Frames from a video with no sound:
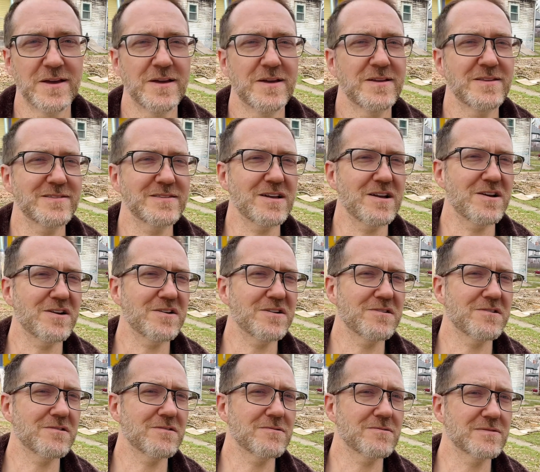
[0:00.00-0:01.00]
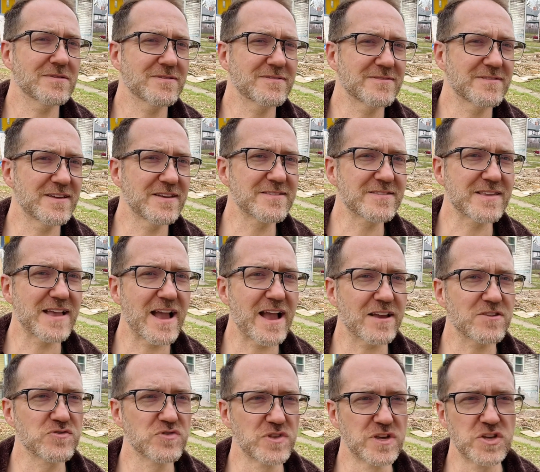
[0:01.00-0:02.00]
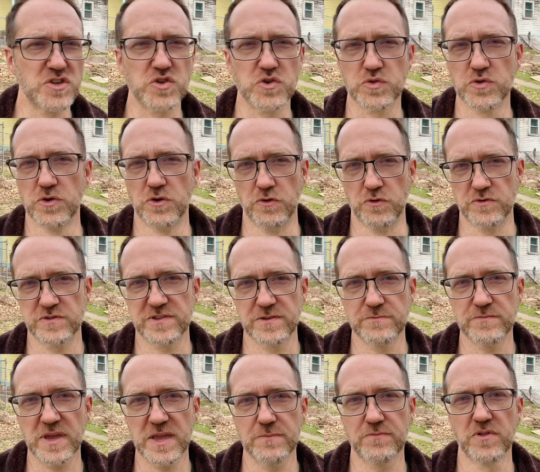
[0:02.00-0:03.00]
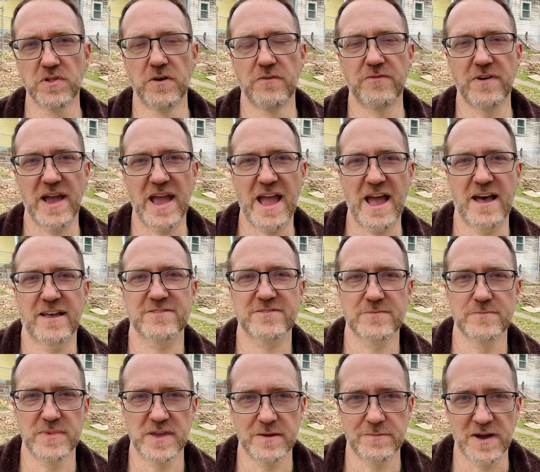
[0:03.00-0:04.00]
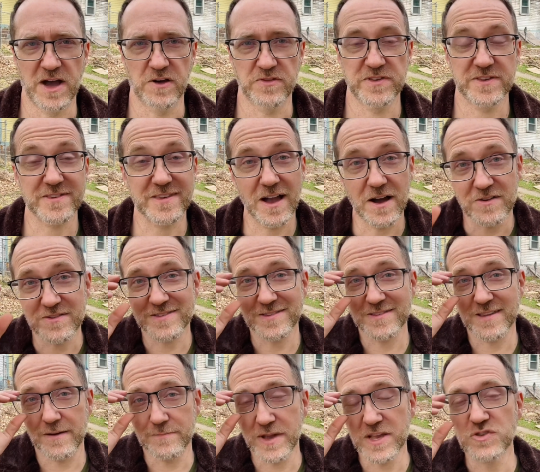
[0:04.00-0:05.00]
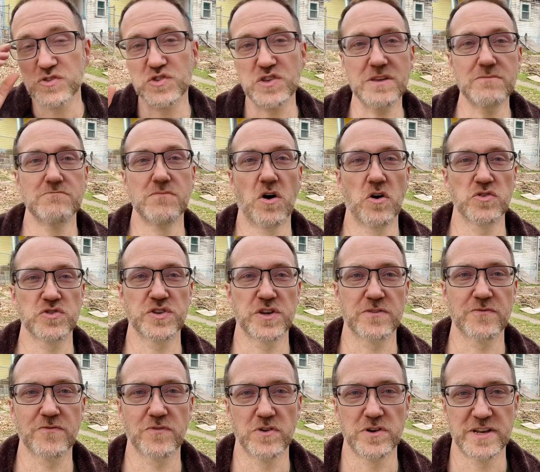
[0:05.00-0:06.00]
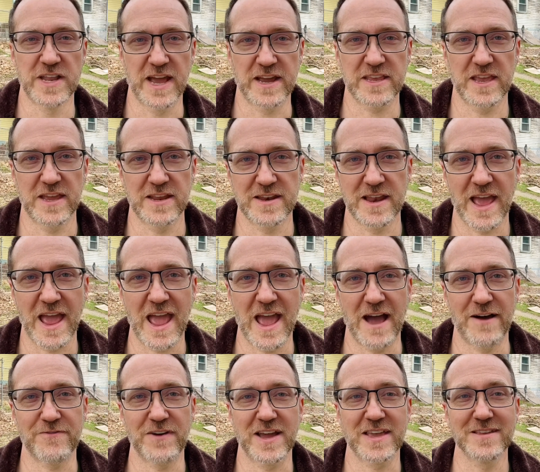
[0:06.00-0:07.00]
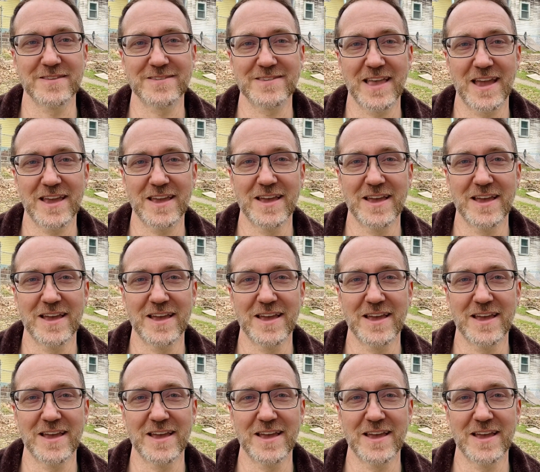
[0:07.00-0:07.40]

So, is this actually true? Some people have asked me about this. Now, since I've been sheet mulching for a decade and a half, I can say